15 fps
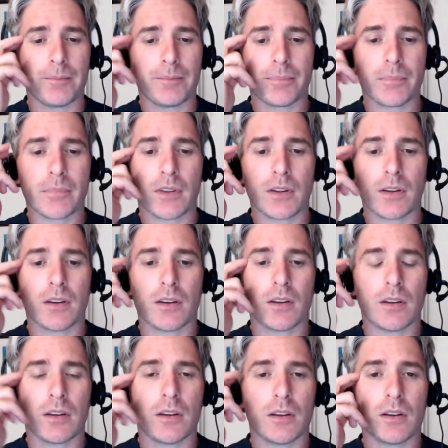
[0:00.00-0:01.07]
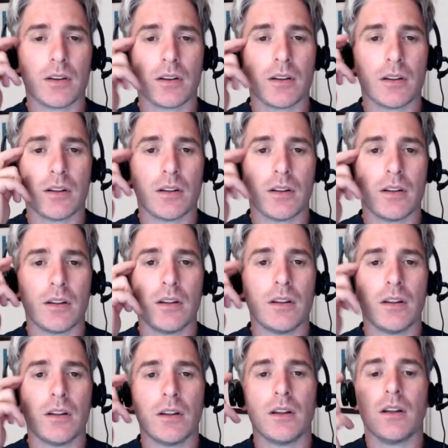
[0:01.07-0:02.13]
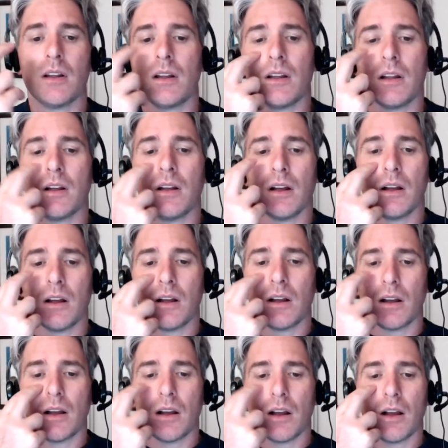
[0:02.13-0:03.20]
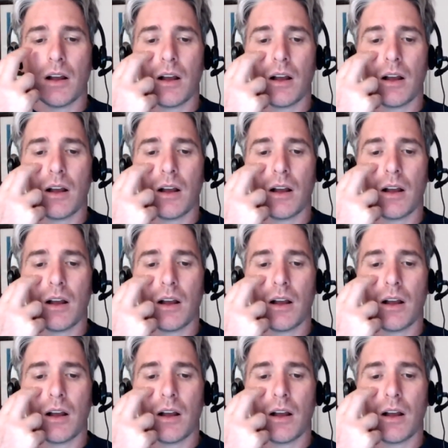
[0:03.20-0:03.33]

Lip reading: (silence)